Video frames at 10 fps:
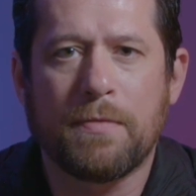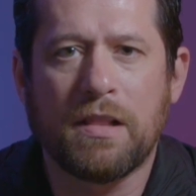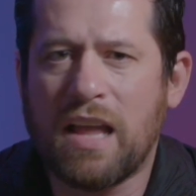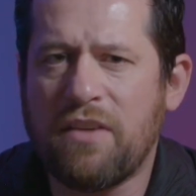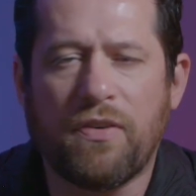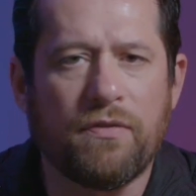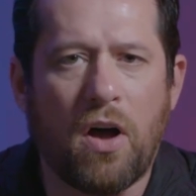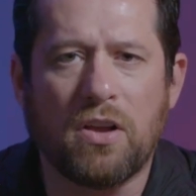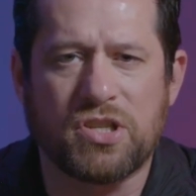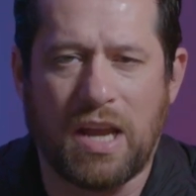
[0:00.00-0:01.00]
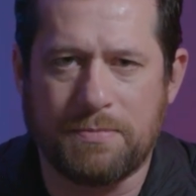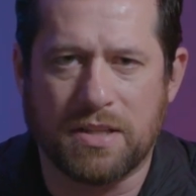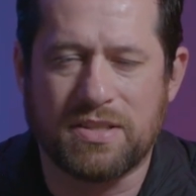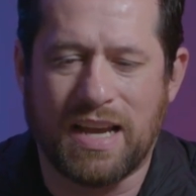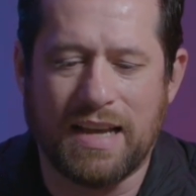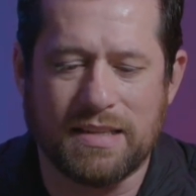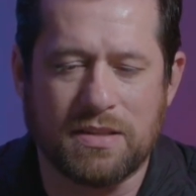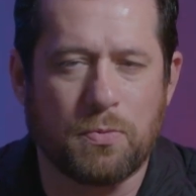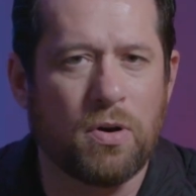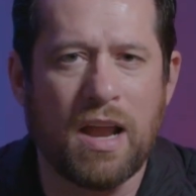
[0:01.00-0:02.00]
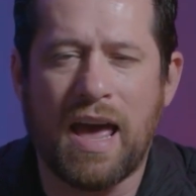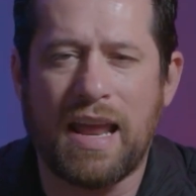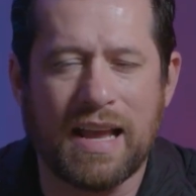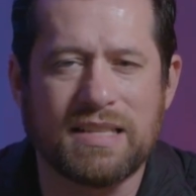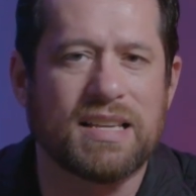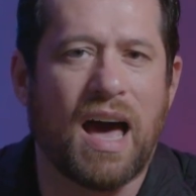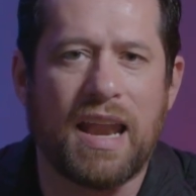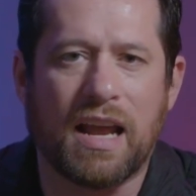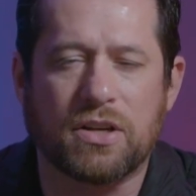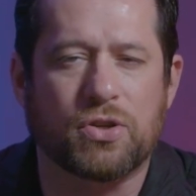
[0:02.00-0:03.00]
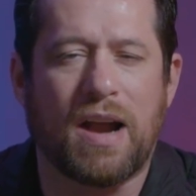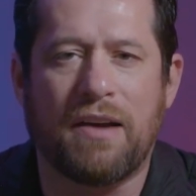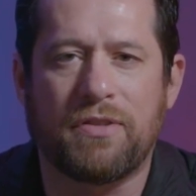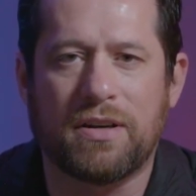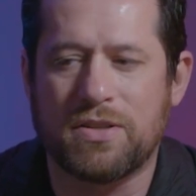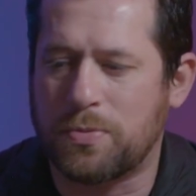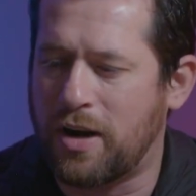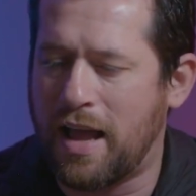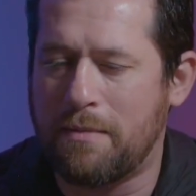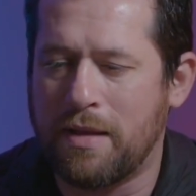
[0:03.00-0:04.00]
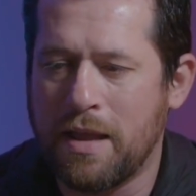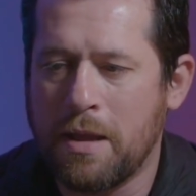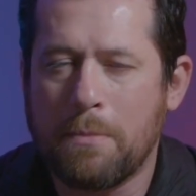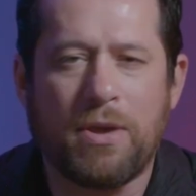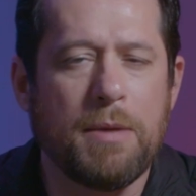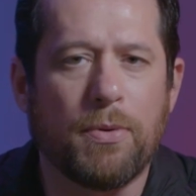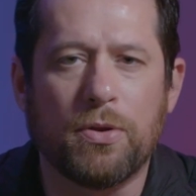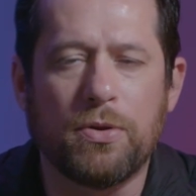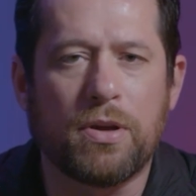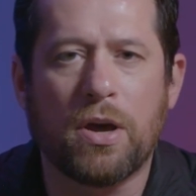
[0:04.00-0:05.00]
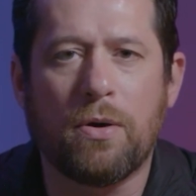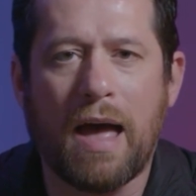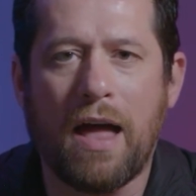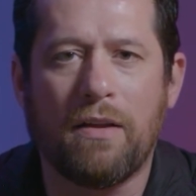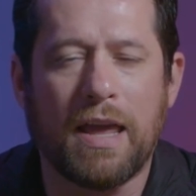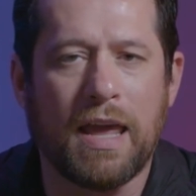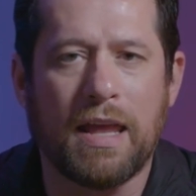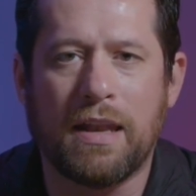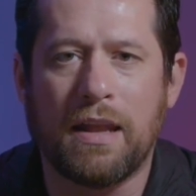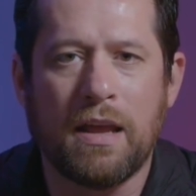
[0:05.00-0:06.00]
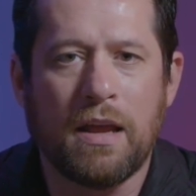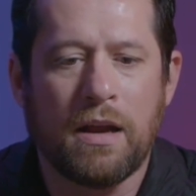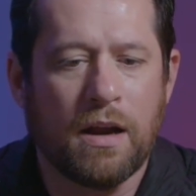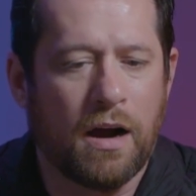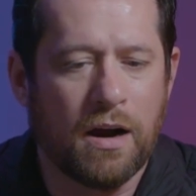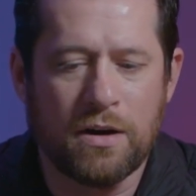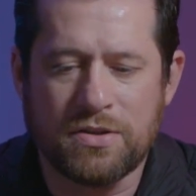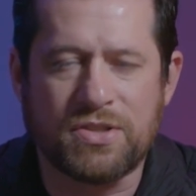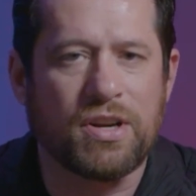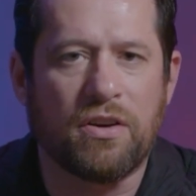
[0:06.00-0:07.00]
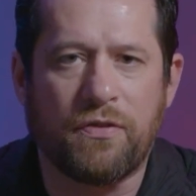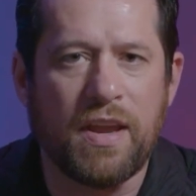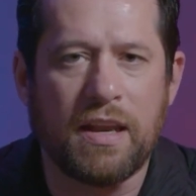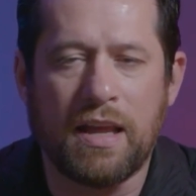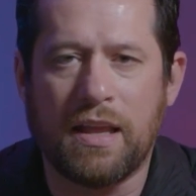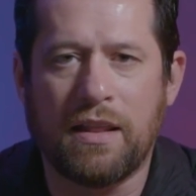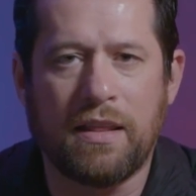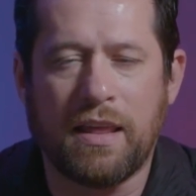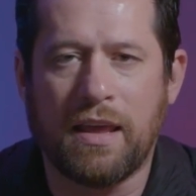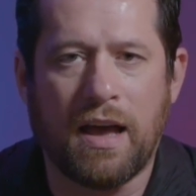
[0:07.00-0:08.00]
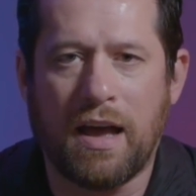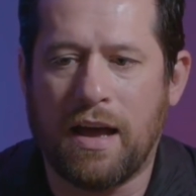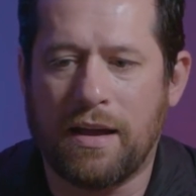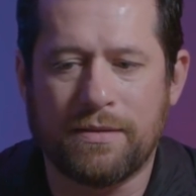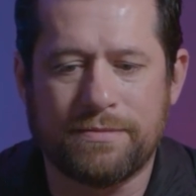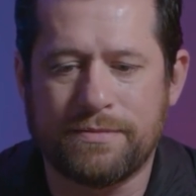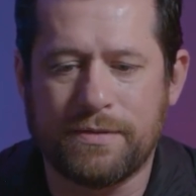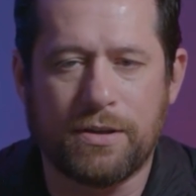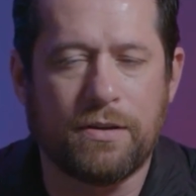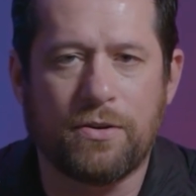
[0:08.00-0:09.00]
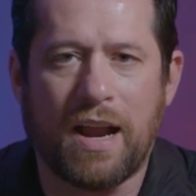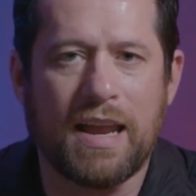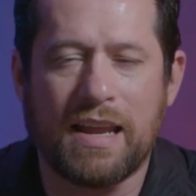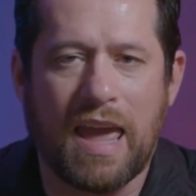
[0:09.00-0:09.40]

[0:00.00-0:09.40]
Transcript: life of all shapes and sizes. We're not exotic travelers. We're not people who go out and are surfing in the Grand